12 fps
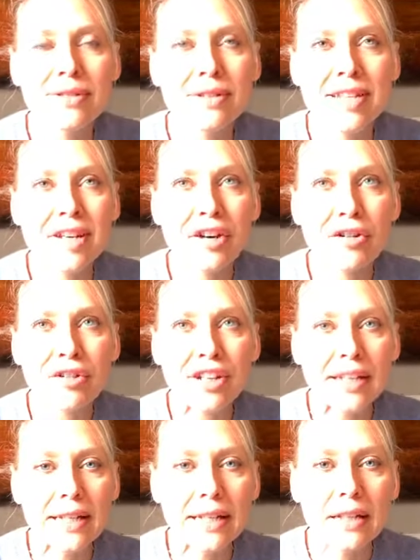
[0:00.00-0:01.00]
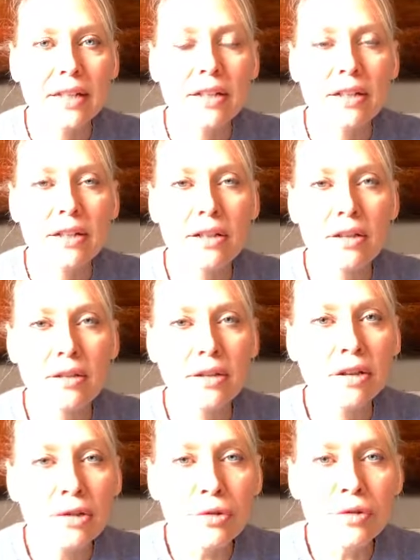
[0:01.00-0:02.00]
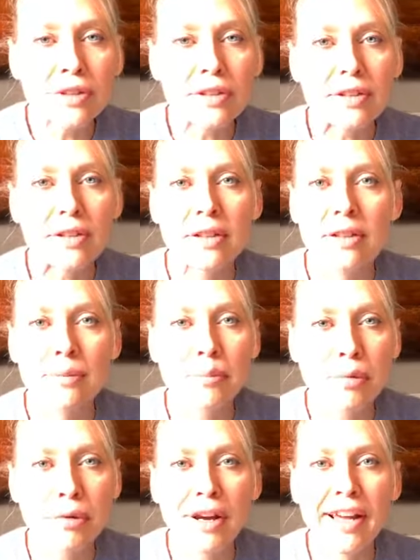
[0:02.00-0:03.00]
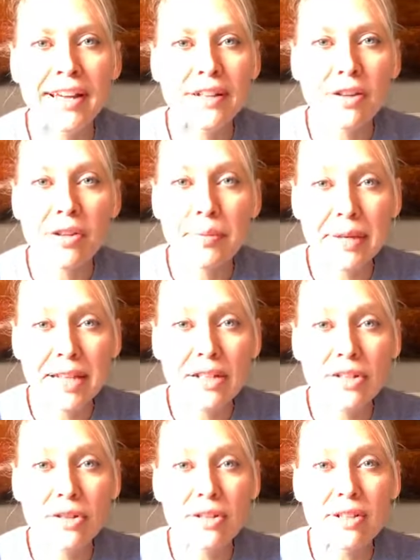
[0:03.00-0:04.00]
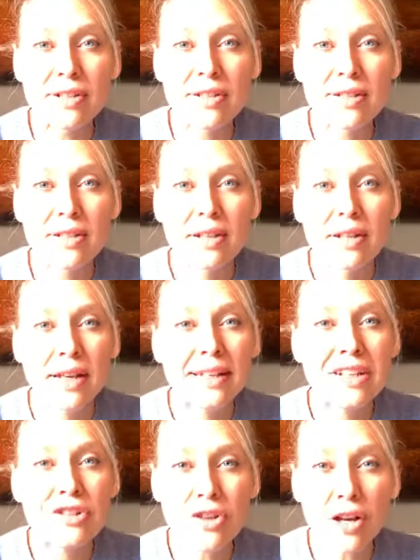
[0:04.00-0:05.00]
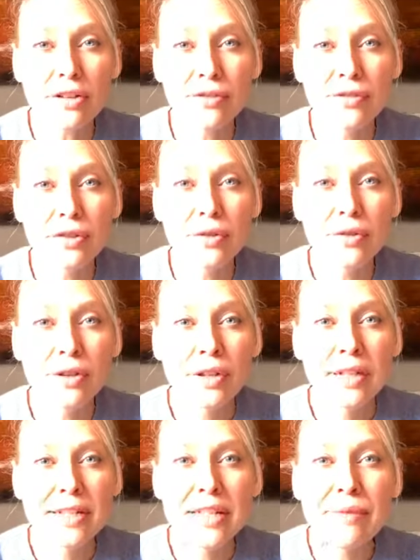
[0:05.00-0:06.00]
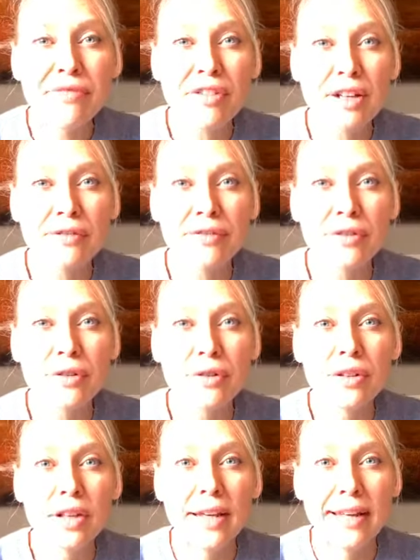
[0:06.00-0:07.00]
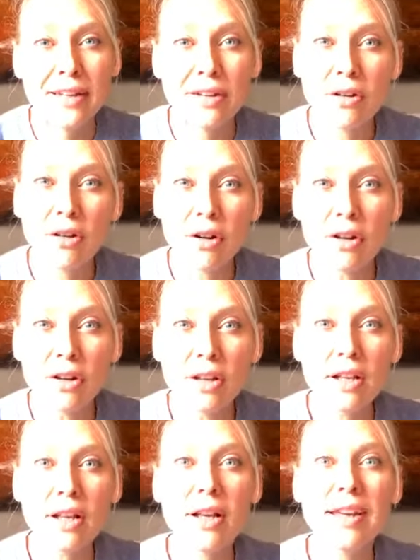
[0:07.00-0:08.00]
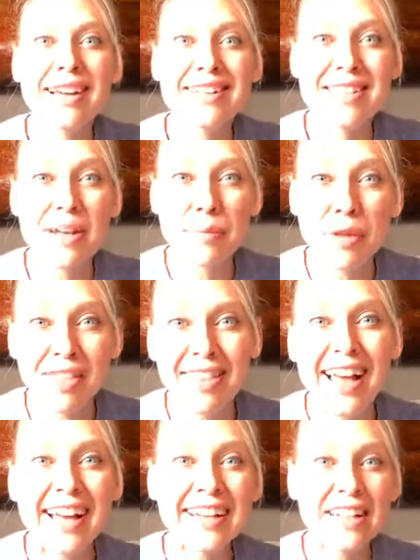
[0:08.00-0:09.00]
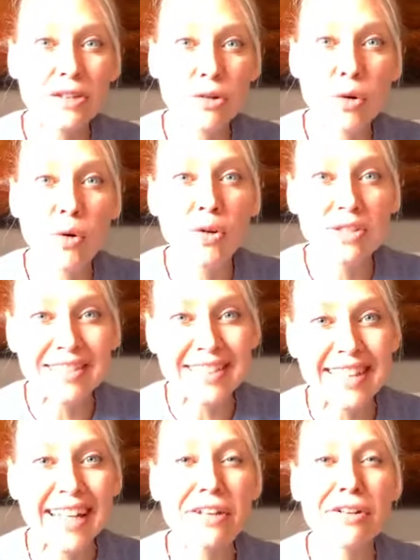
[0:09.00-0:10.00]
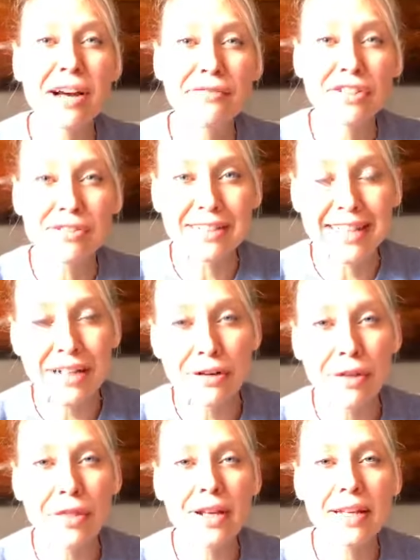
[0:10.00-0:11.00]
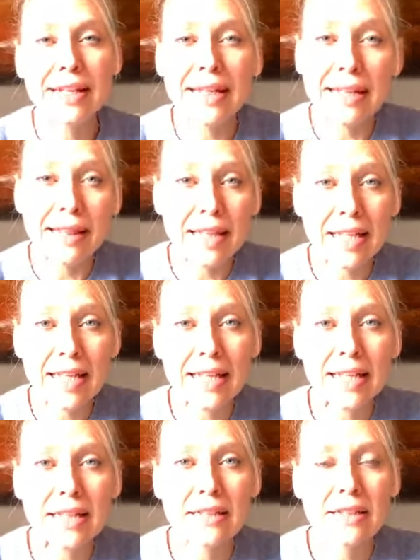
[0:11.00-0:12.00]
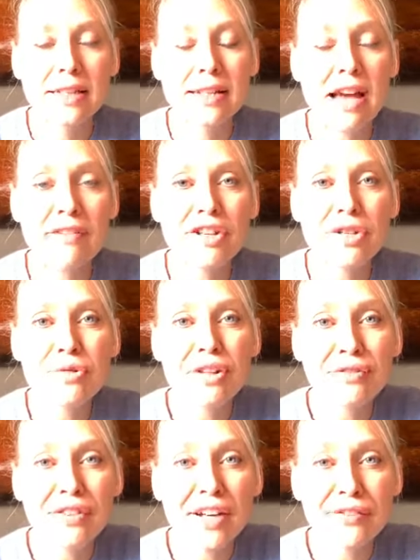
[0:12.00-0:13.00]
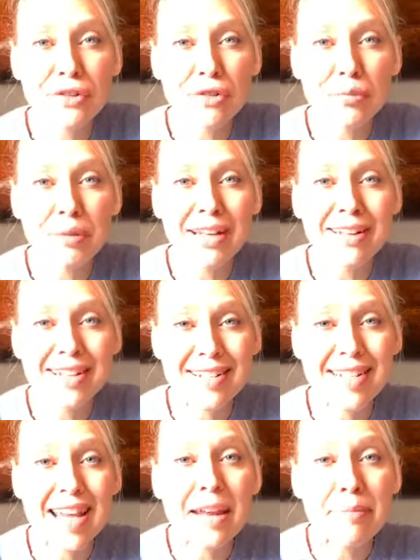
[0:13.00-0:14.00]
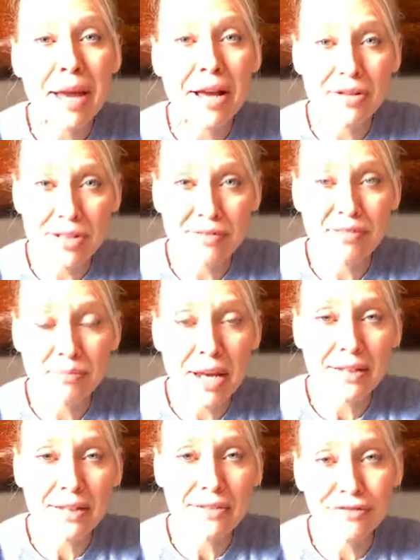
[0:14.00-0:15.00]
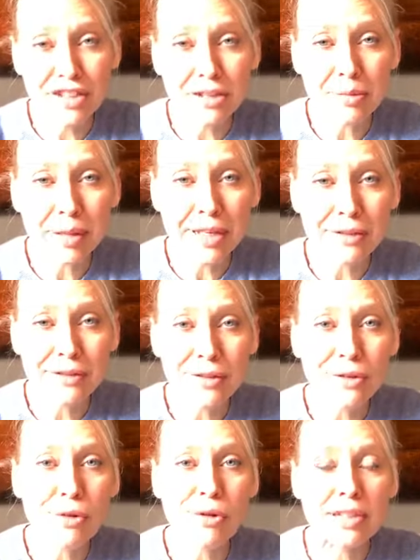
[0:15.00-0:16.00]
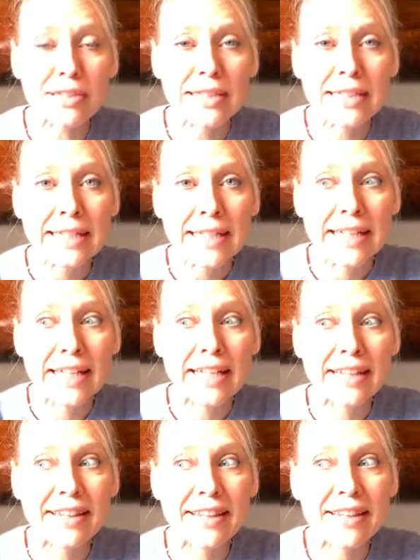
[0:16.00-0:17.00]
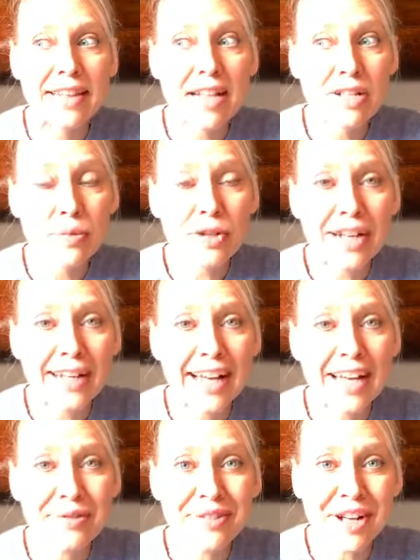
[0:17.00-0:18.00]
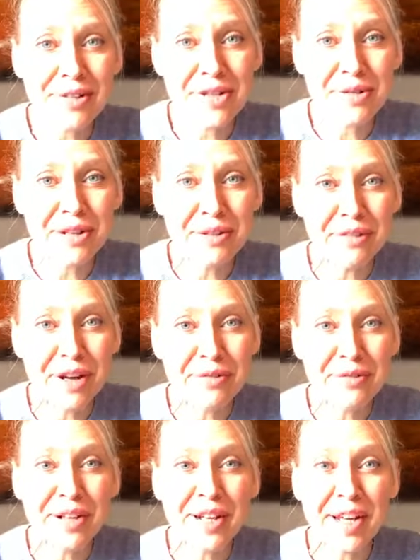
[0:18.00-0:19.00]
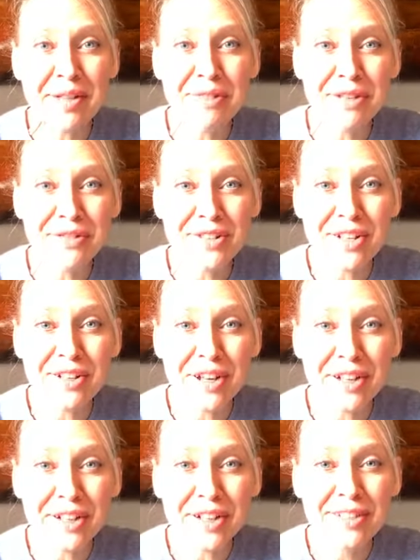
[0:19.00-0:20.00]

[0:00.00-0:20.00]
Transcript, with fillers: dairy, gluten, bread, all the baked goods, any junk food, deep fried food, it all ends up lining the colon layer after layer, thickening and thickening. An average 25 year old male has 10 pounds of impacted fecal matter in their colon. And that's what I had when I was 25, when I had my first colonic.